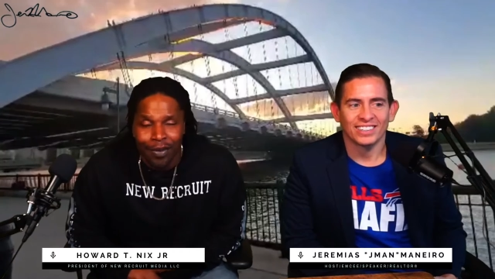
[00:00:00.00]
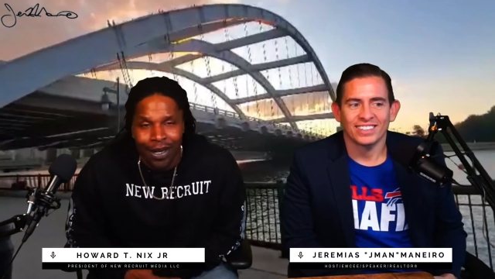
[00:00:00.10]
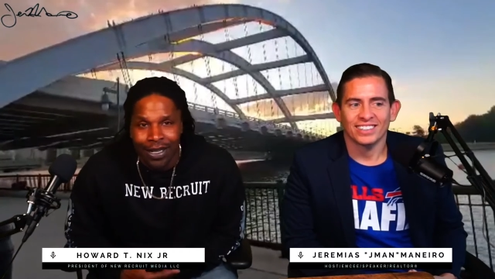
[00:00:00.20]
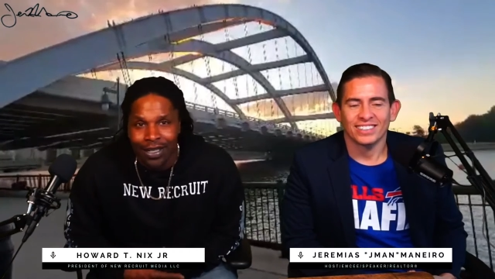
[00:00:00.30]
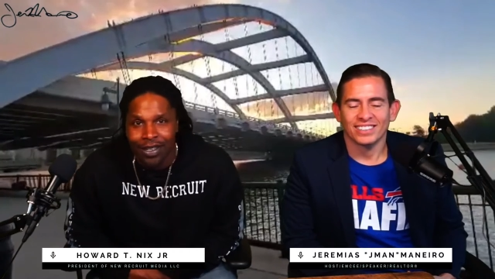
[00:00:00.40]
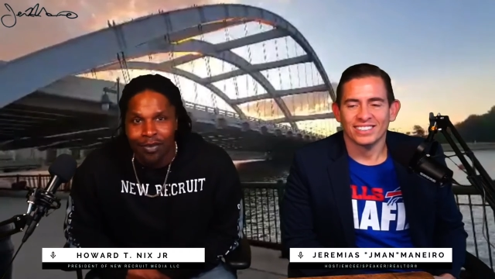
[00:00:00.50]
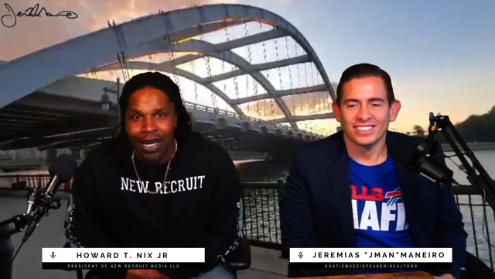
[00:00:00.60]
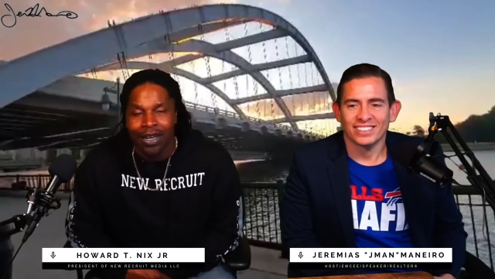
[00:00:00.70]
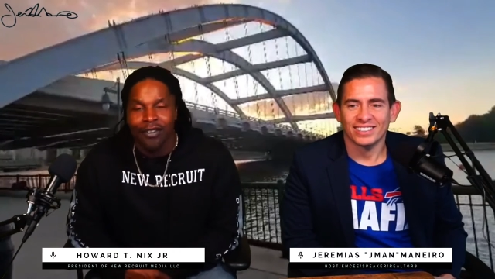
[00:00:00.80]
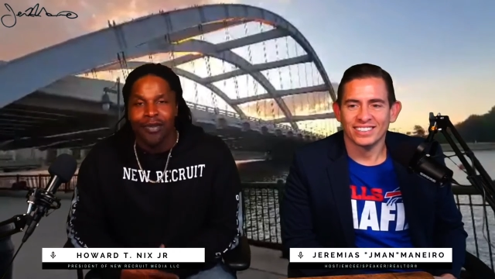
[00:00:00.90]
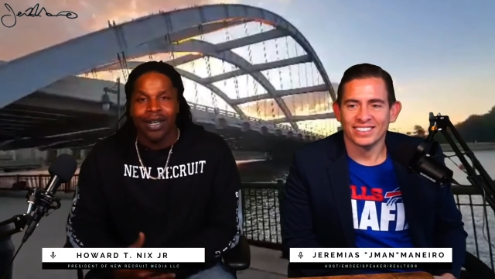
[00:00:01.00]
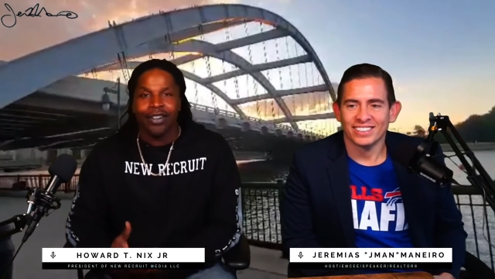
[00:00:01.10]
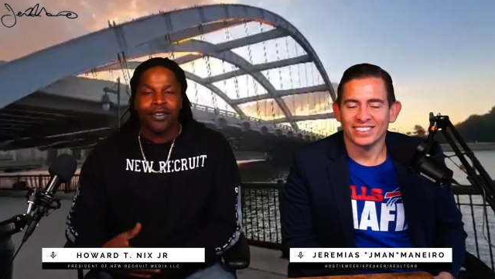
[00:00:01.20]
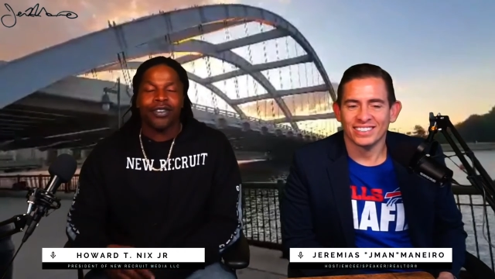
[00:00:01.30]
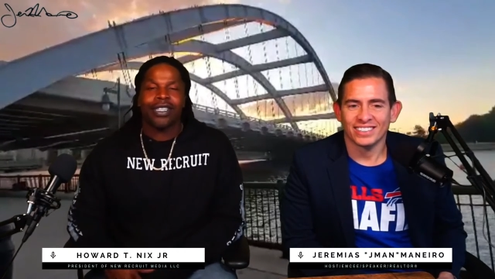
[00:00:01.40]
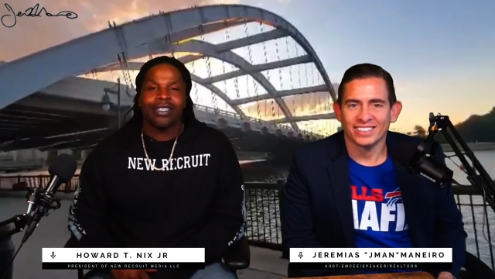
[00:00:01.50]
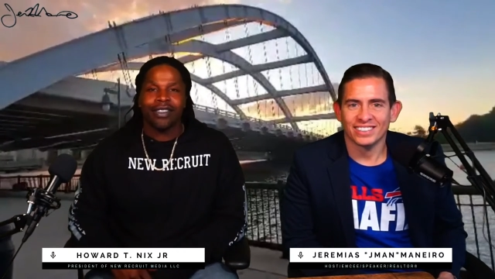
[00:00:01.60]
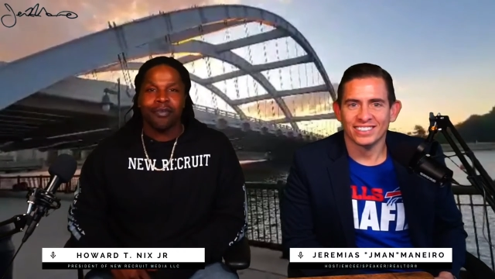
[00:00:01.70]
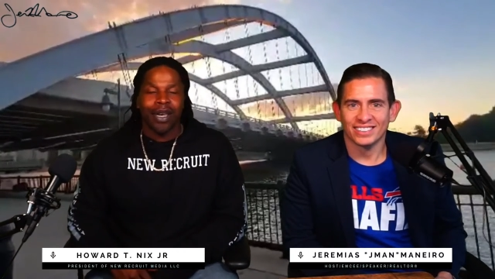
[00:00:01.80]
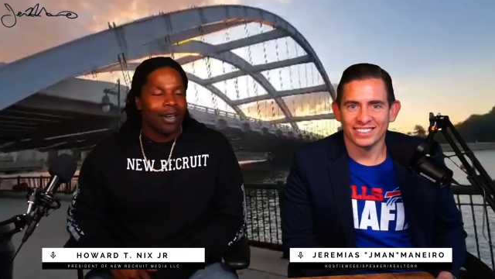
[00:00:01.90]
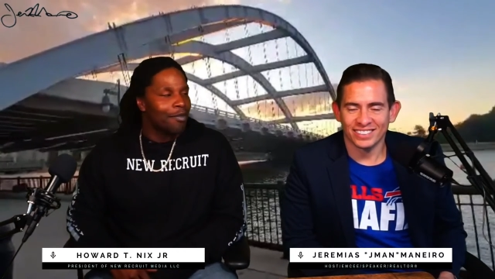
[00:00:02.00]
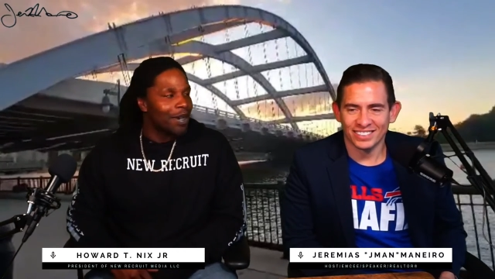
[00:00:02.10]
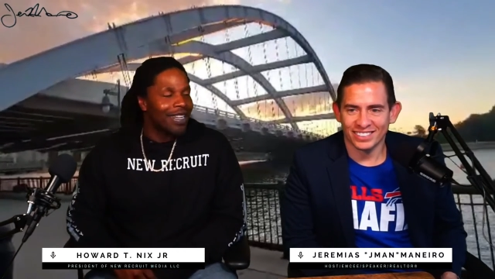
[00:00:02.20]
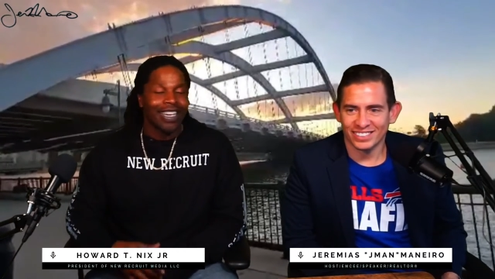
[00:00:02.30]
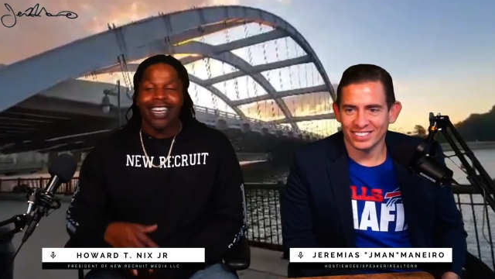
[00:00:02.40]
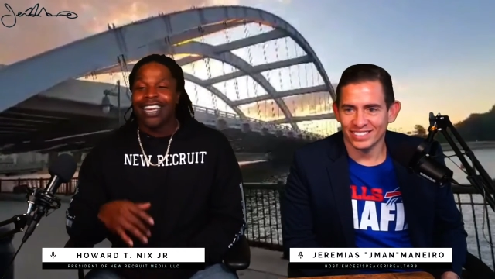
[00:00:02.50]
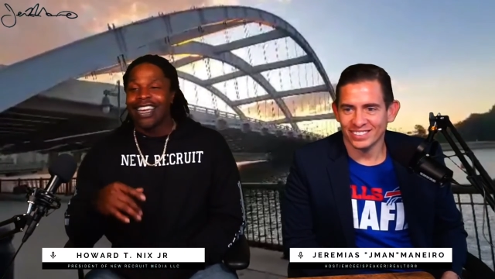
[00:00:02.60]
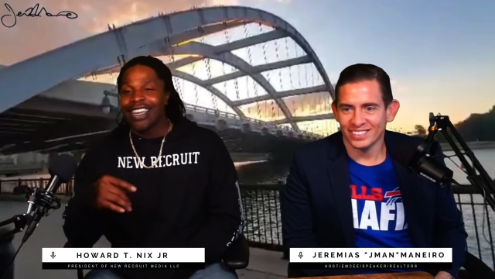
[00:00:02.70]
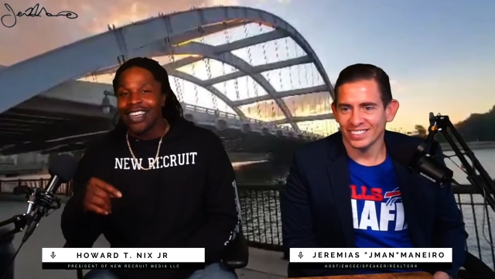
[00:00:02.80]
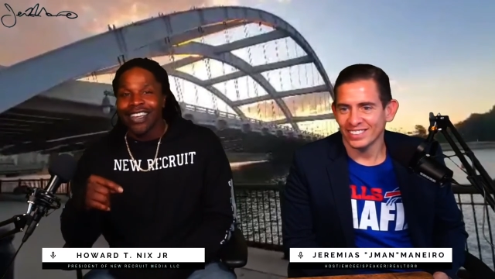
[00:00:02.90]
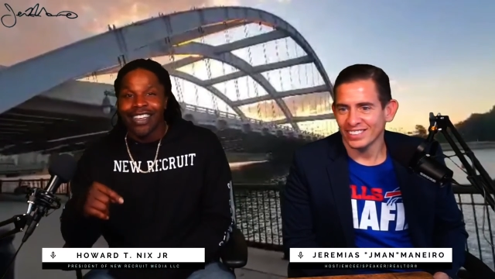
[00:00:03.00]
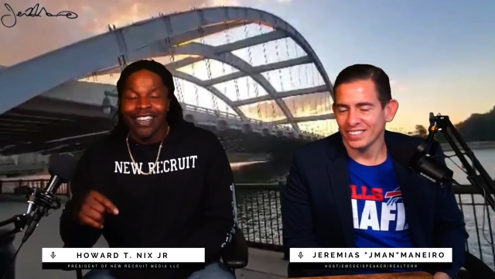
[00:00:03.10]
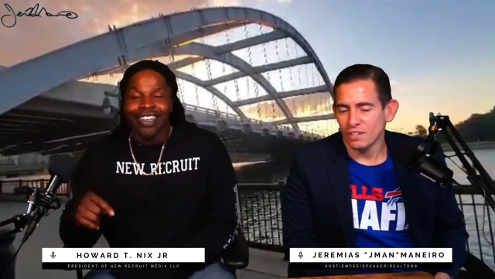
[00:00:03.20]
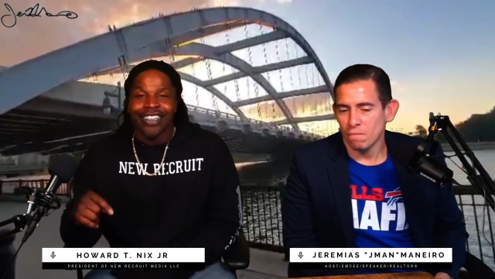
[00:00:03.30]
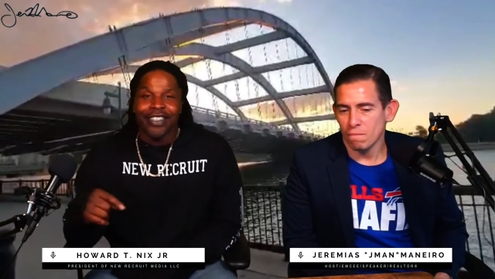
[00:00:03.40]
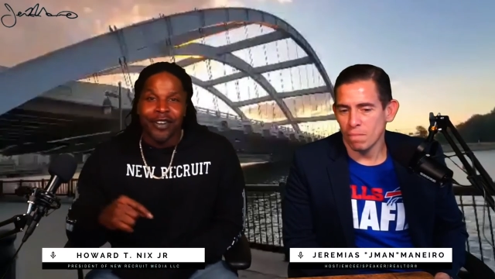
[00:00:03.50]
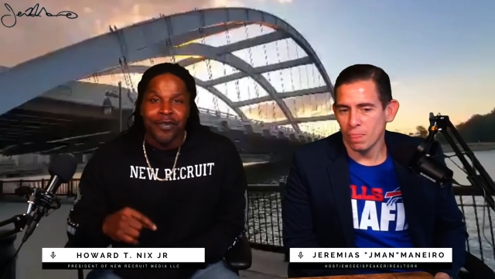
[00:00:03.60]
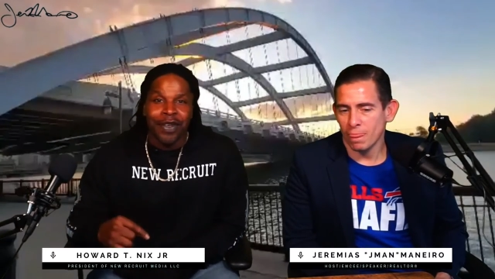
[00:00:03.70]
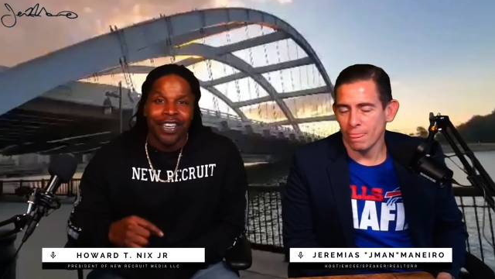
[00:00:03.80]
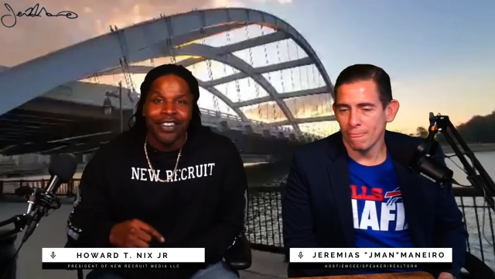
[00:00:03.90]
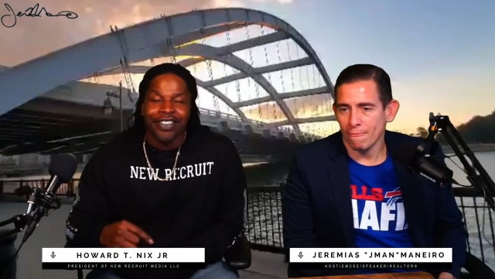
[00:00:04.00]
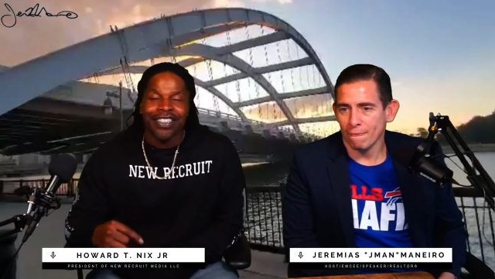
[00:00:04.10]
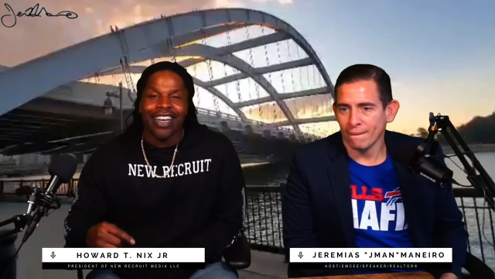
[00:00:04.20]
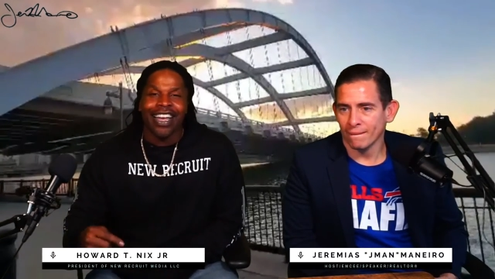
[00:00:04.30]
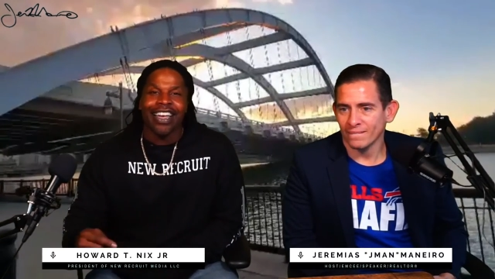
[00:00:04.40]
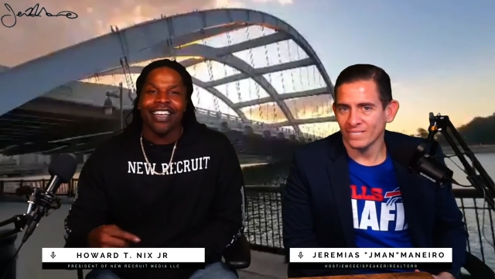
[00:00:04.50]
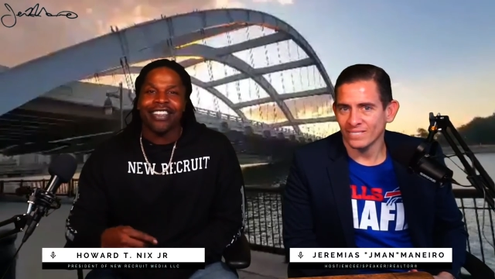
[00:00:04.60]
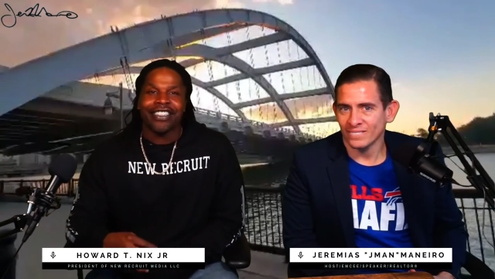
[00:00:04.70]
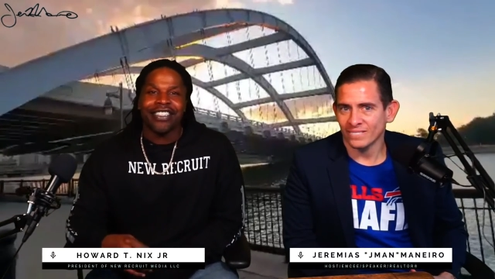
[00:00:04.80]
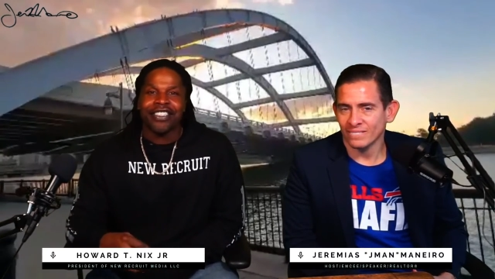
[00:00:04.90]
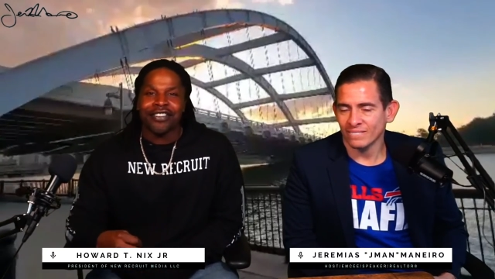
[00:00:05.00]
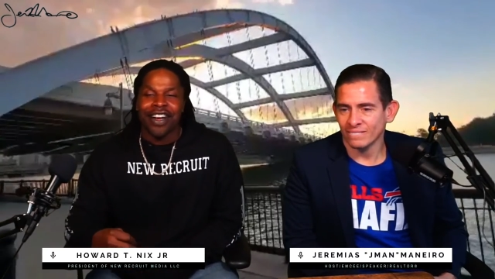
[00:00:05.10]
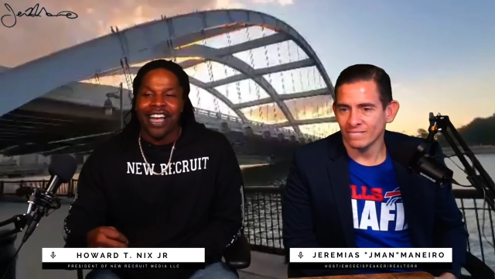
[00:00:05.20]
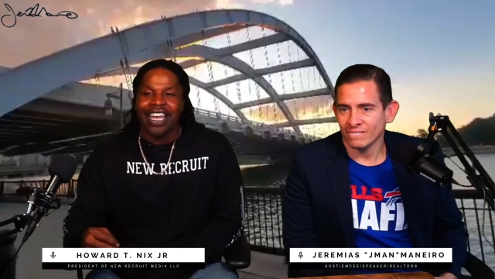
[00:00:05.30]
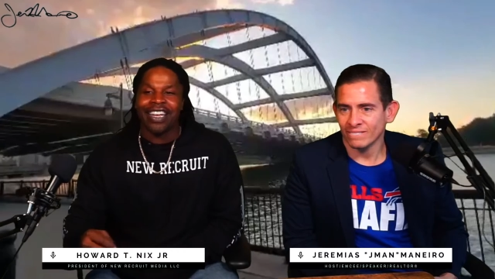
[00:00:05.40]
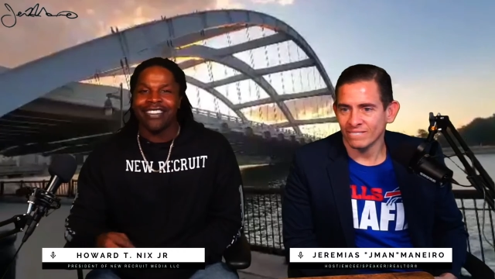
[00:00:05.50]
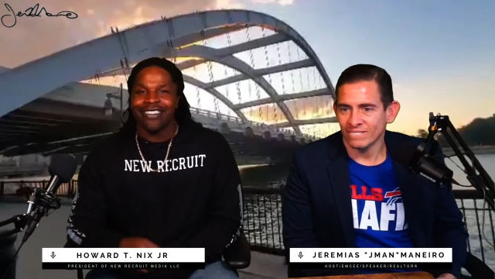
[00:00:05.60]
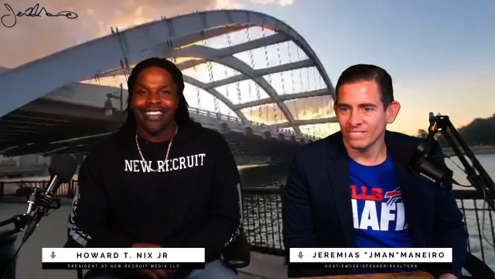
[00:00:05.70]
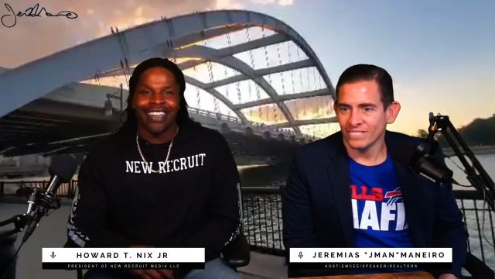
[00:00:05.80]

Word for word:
Speaker 1: bro he's the man everybody knows he's the man but he told me he was like hey just try it